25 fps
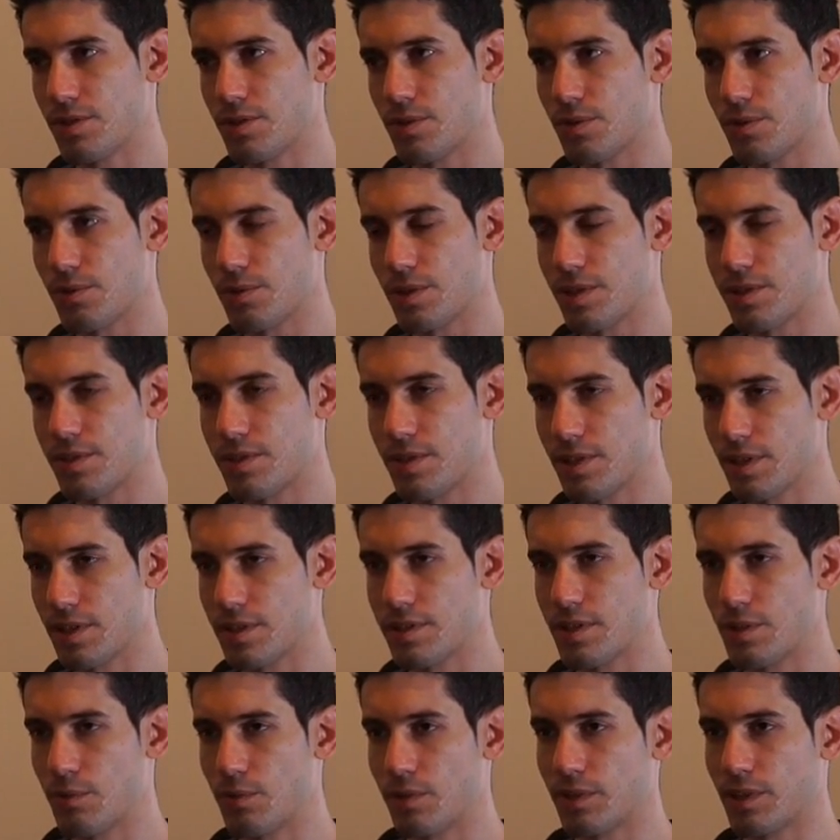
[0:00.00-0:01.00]
So let's say
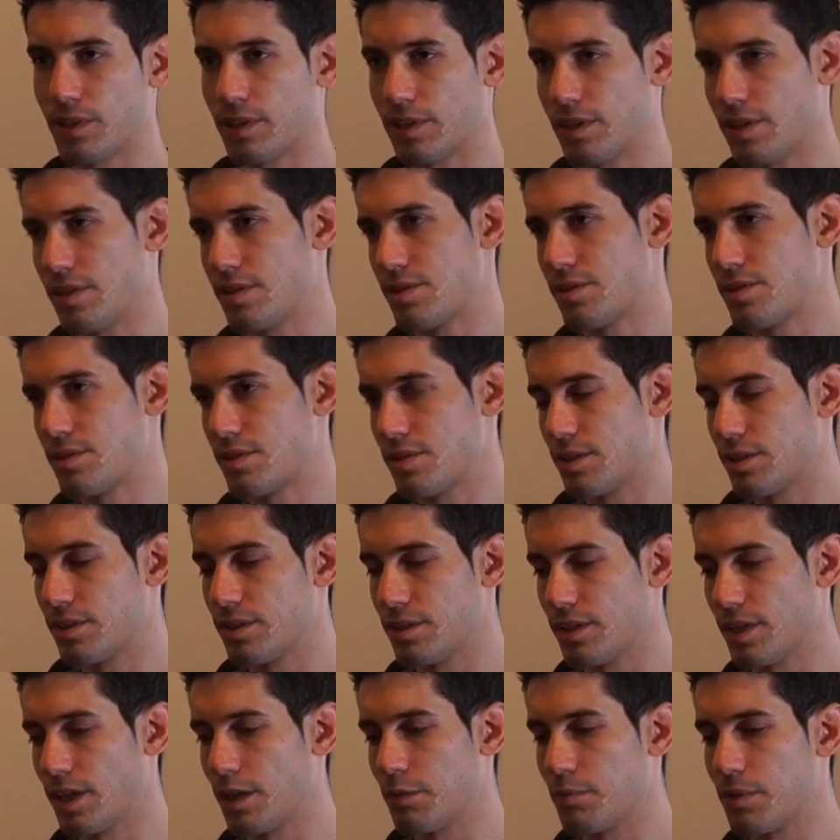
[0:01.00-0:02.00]
someone creates
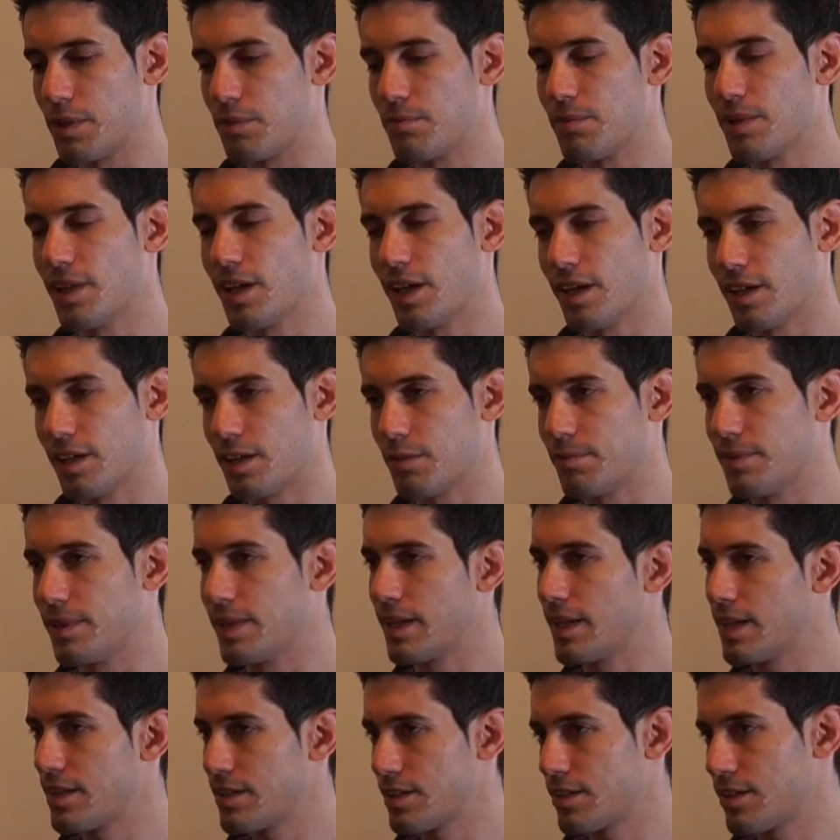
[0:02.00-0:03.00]
an Airbnb-like
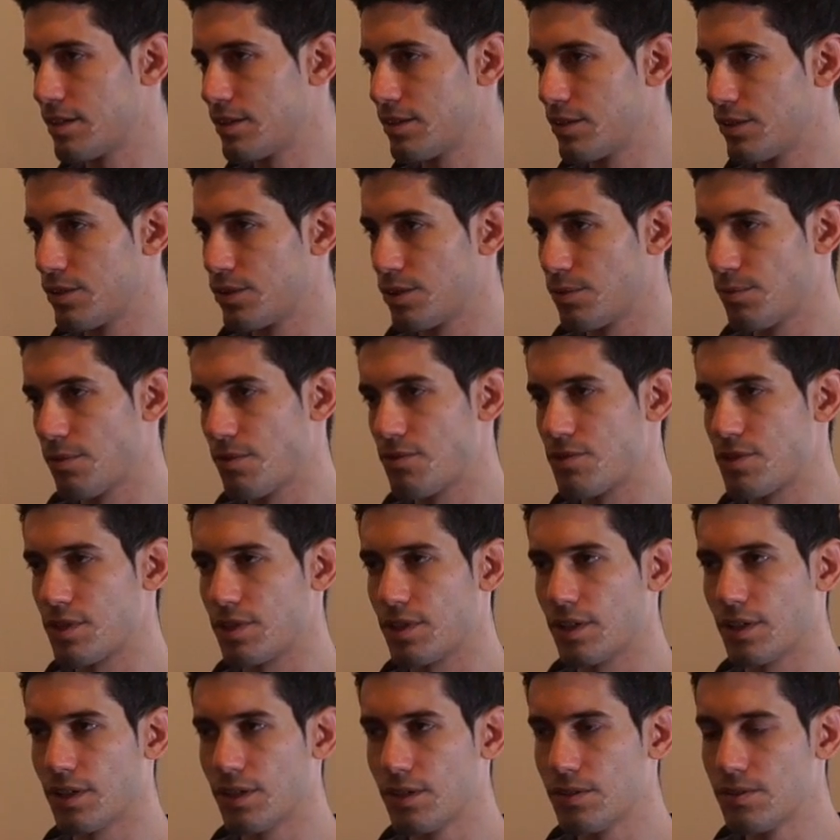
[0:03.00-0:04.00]
application on top of
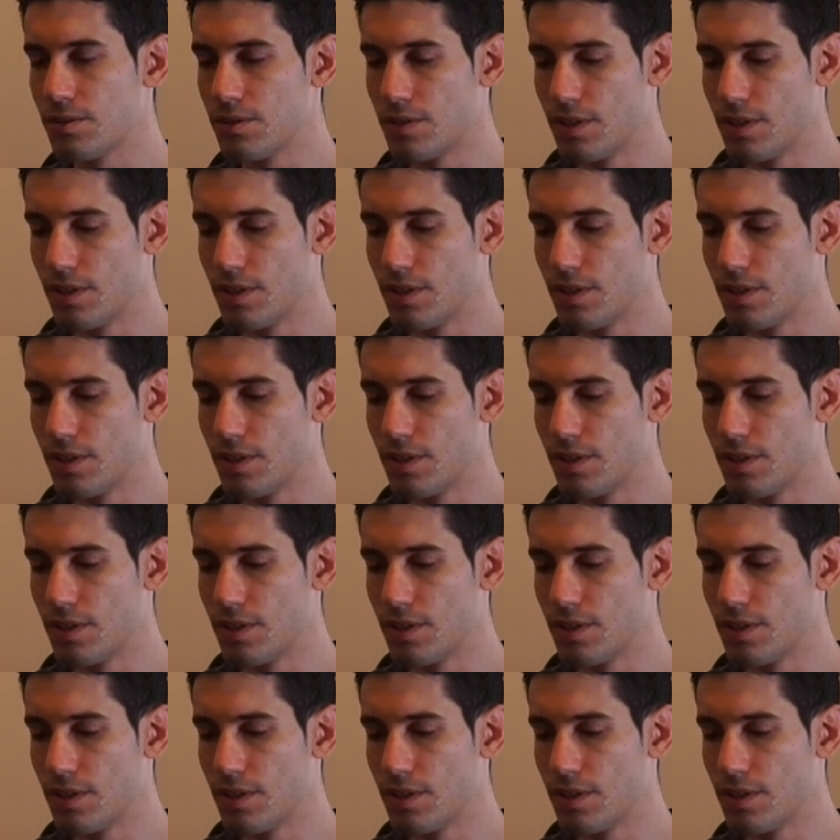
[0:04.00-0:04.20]
Synereo,